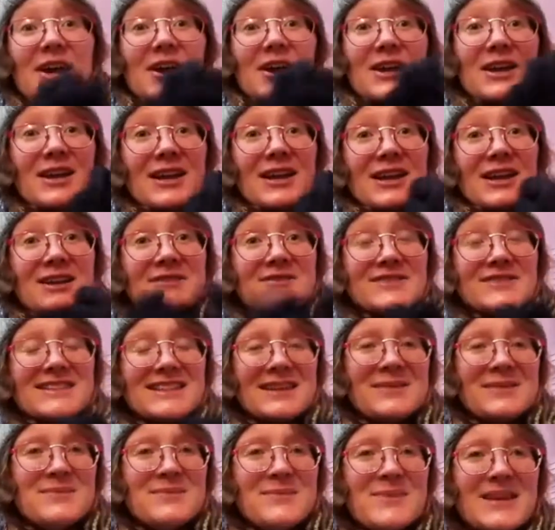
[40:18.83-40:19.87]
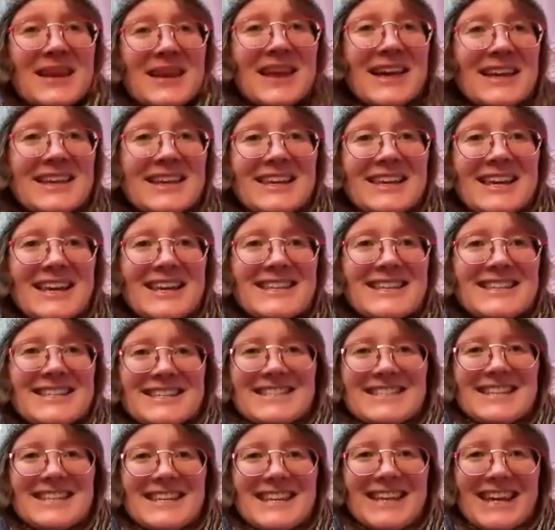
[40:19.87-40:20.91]
gloves, and blankets
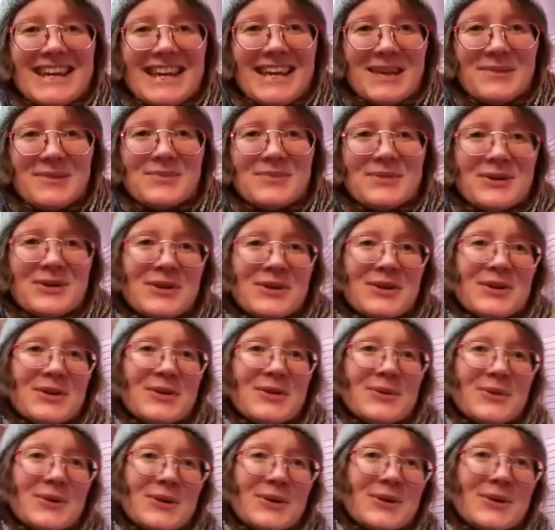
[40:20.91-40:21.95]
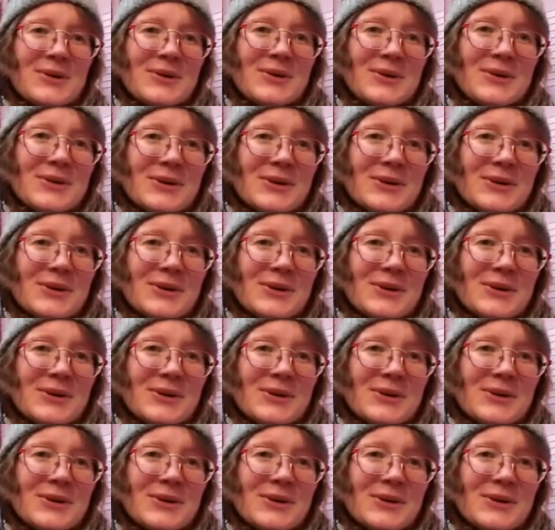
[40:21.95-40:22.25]
to keep you warm.